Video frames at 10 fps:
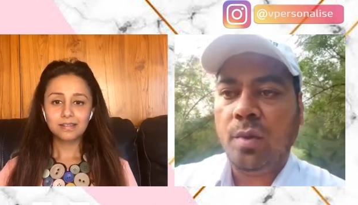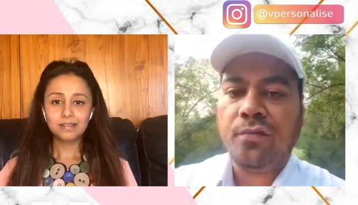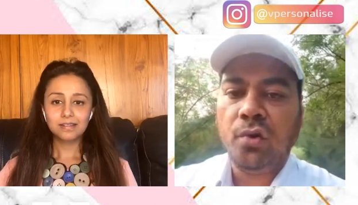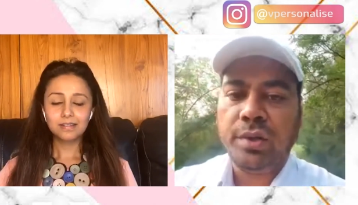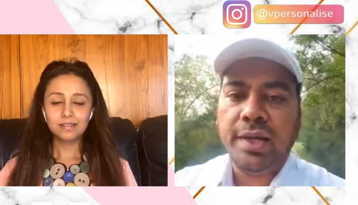Speaker 1: of
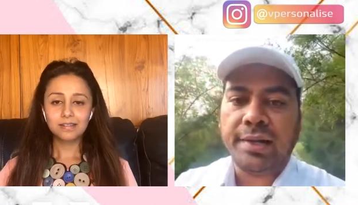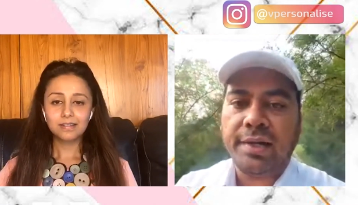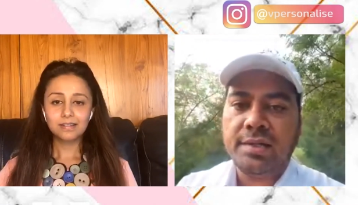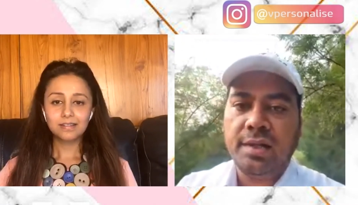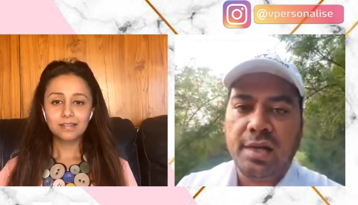looking at
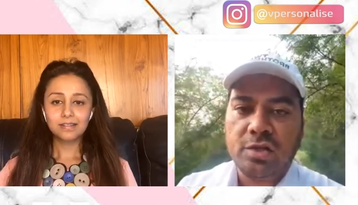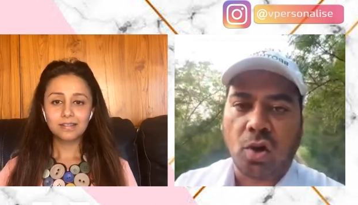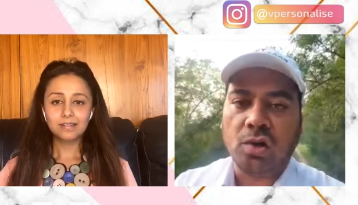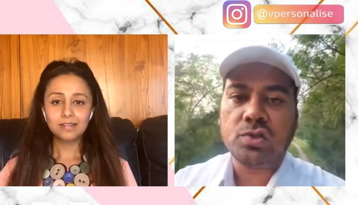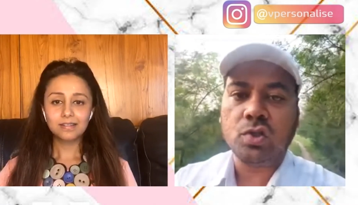it is
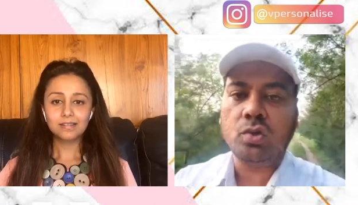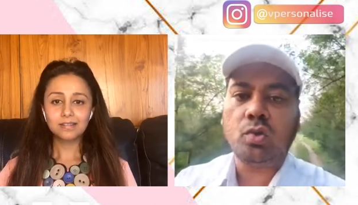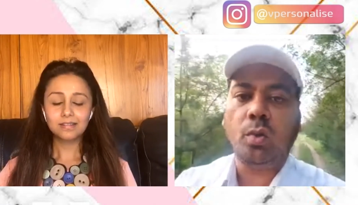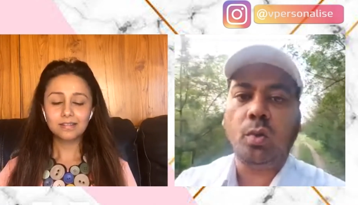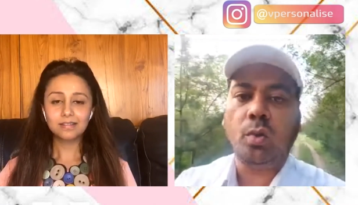also
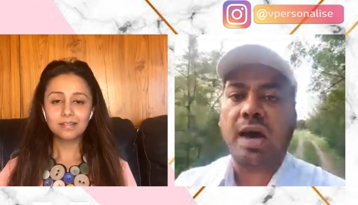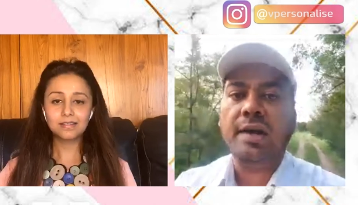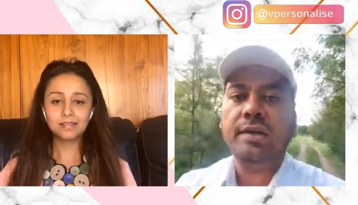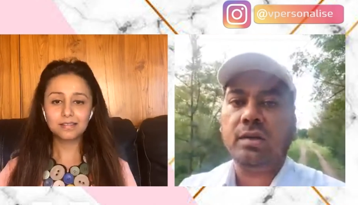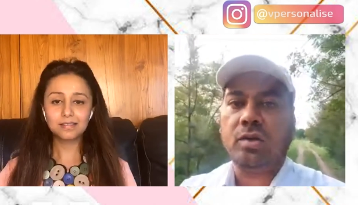to
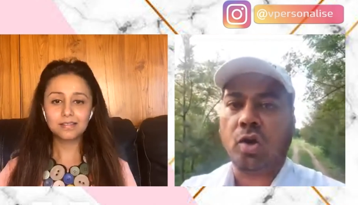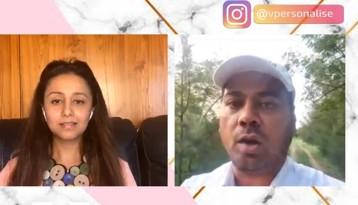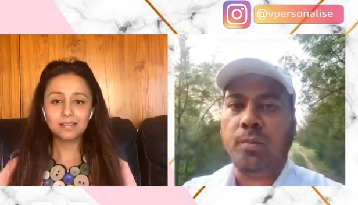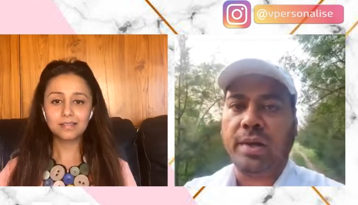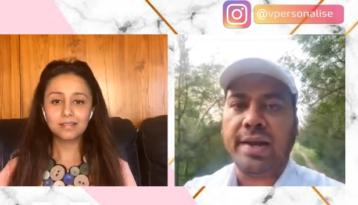plant crop
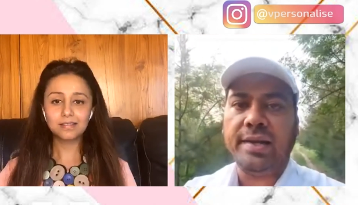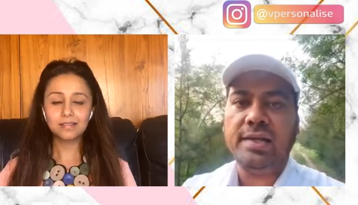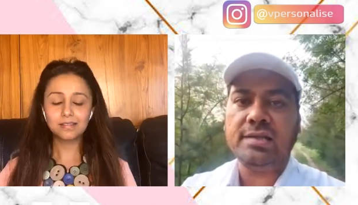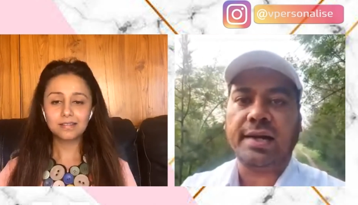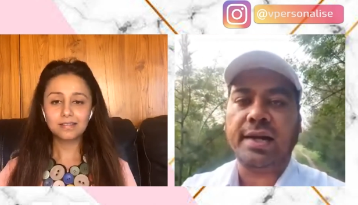
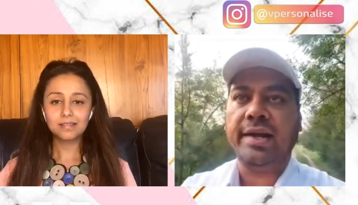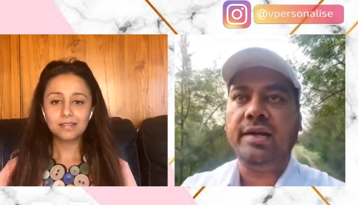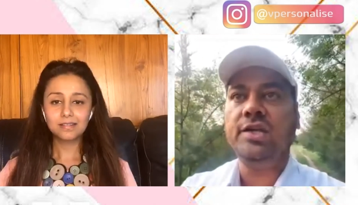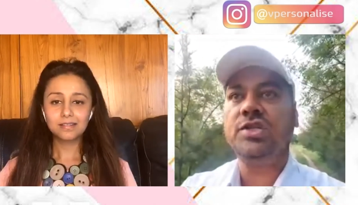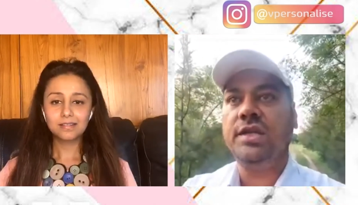varieties that are
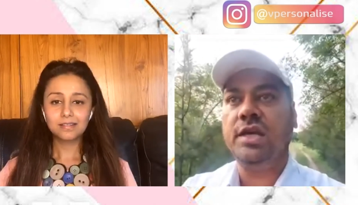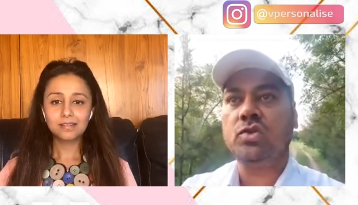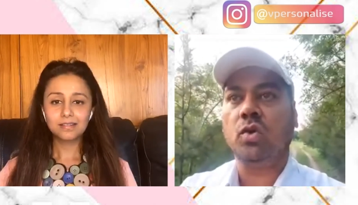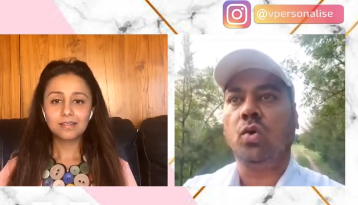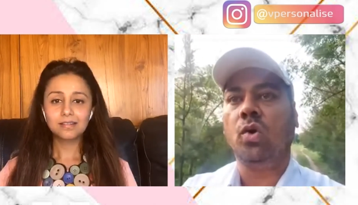indigenous,
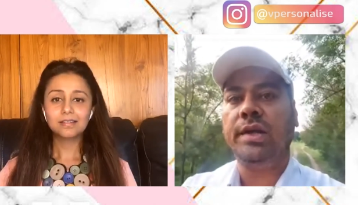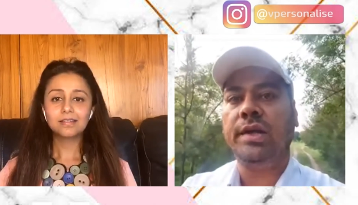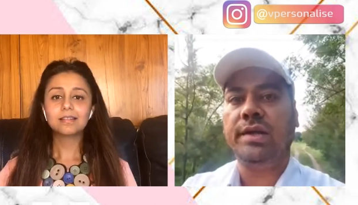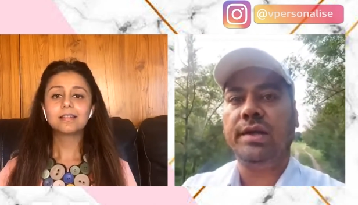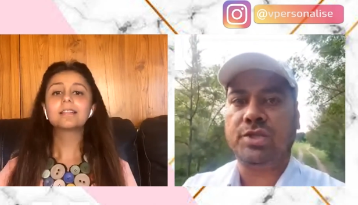old
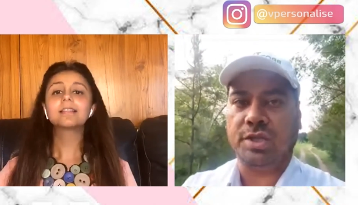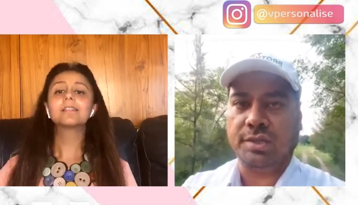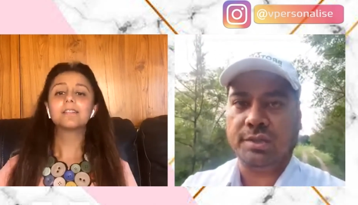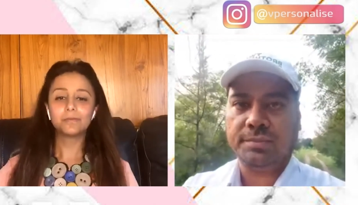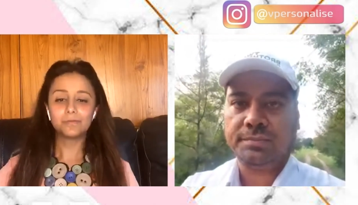in nature.
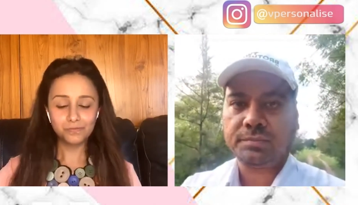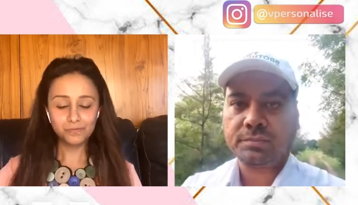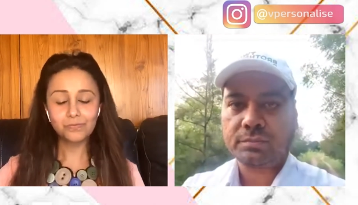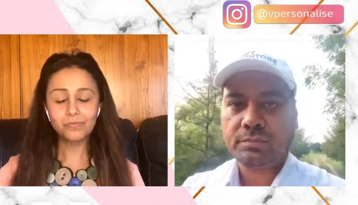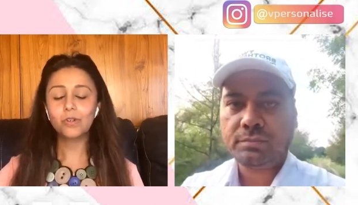
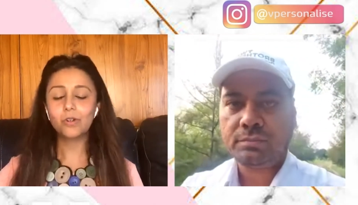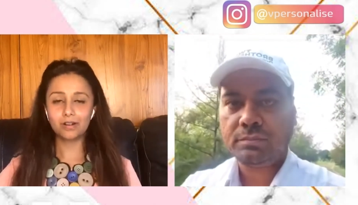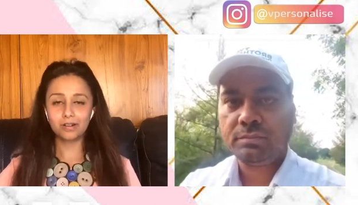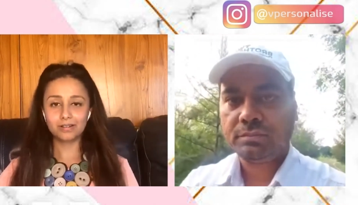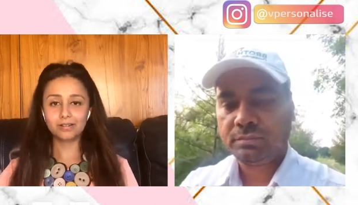
Speaker 2: Got
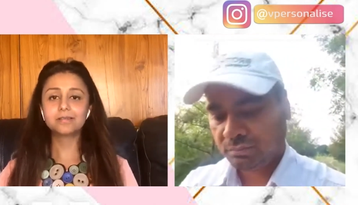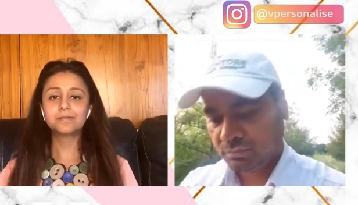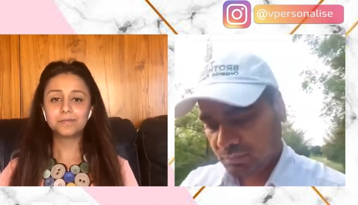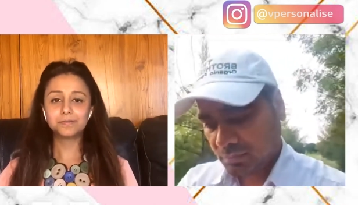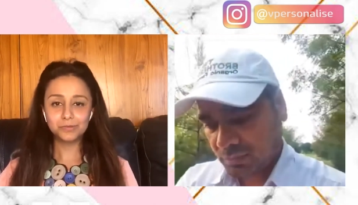it.
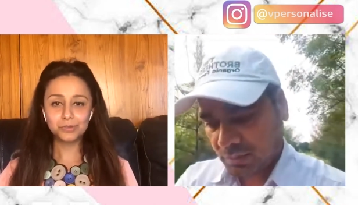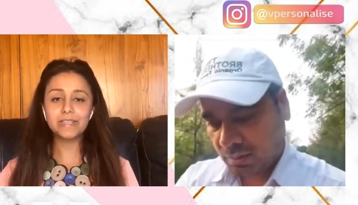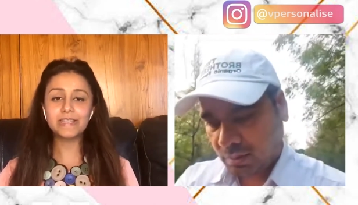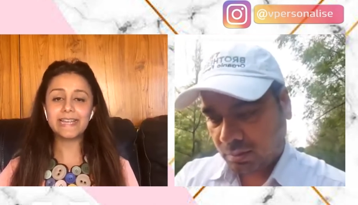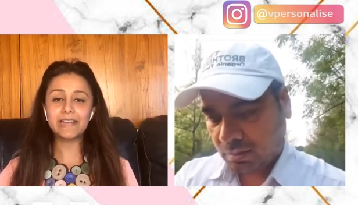So
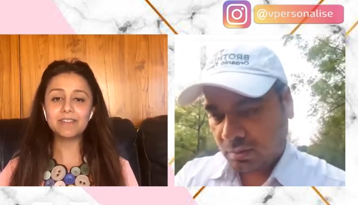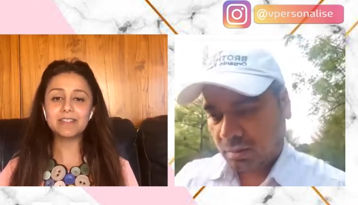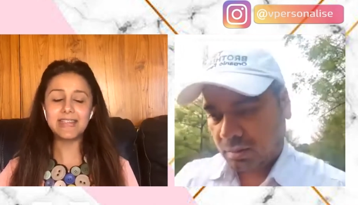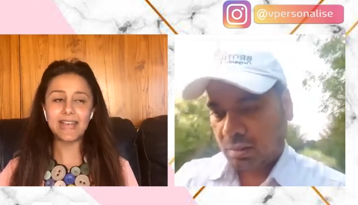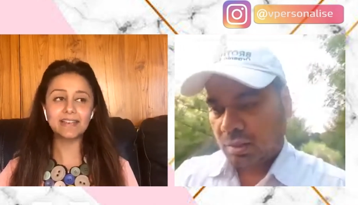then they can
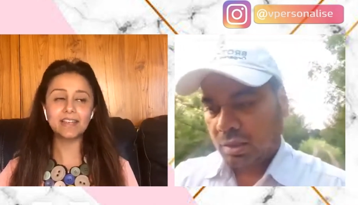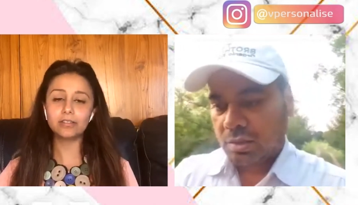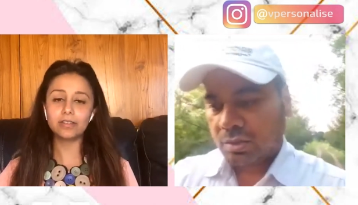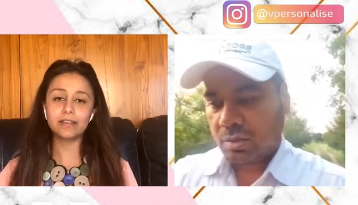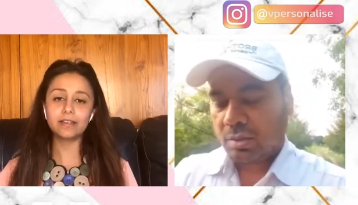withstand. They,
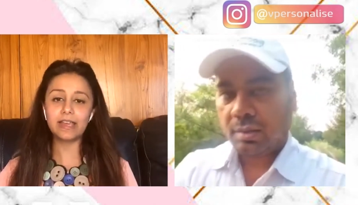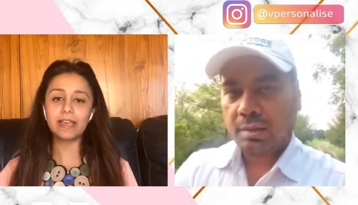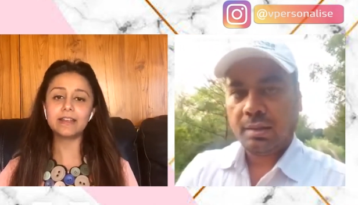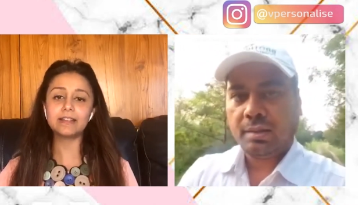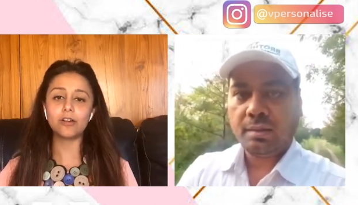their
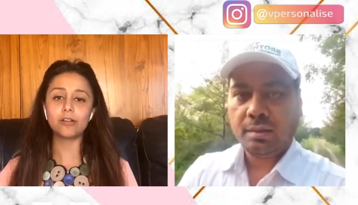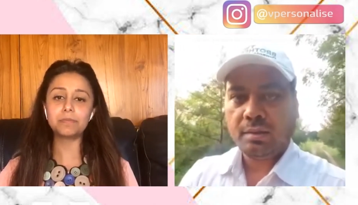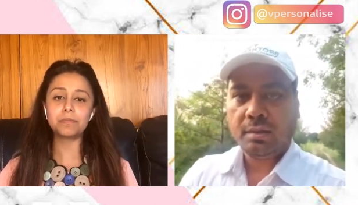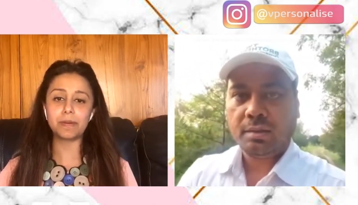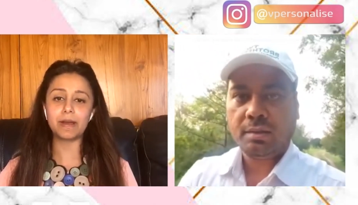DNA is already
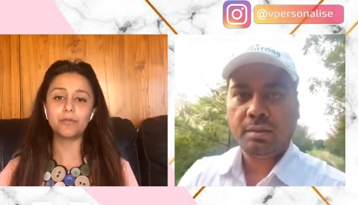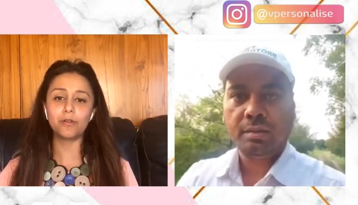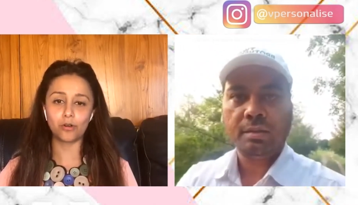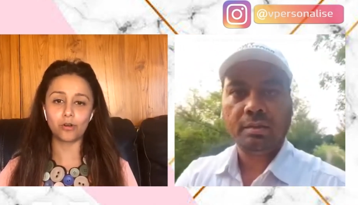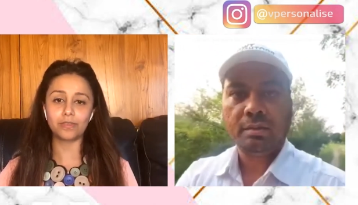prepared for
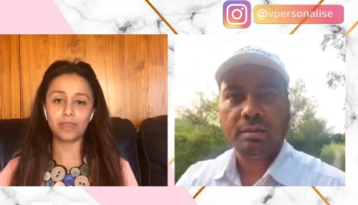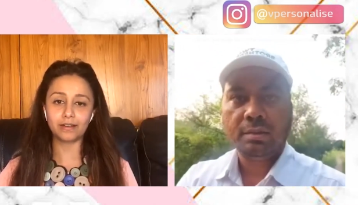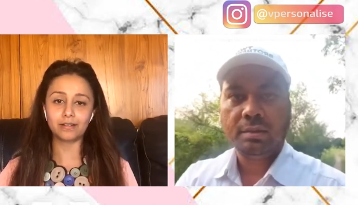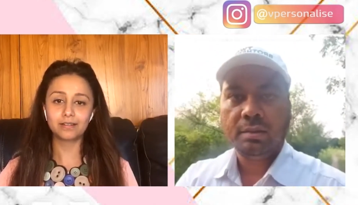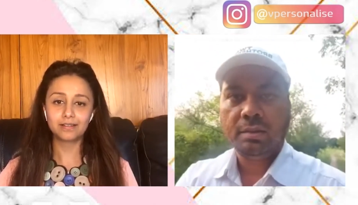all of that,
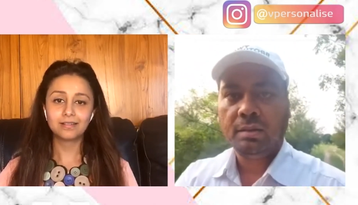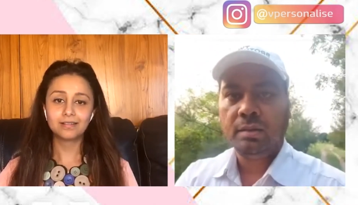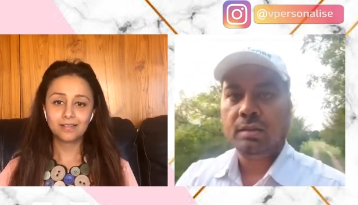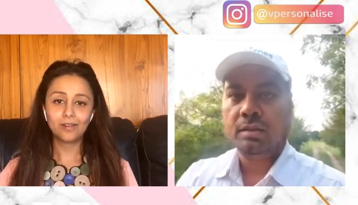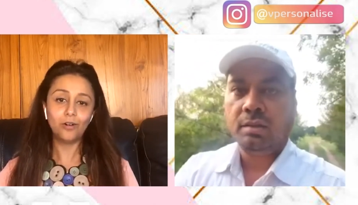
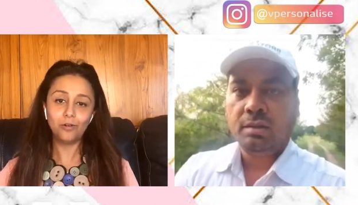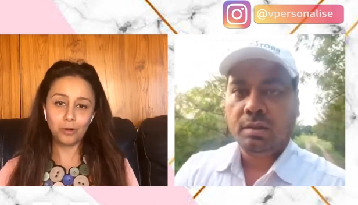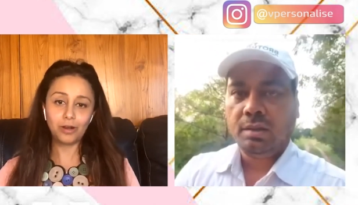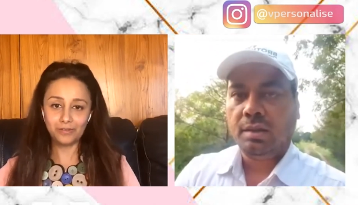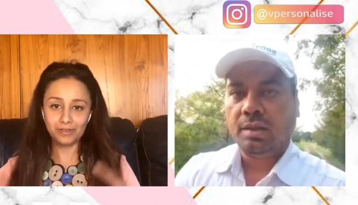or
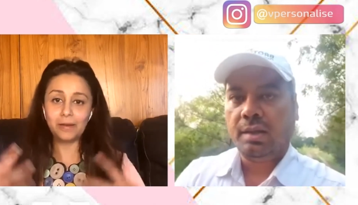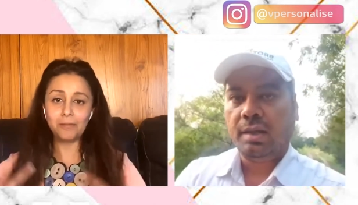whatever they are.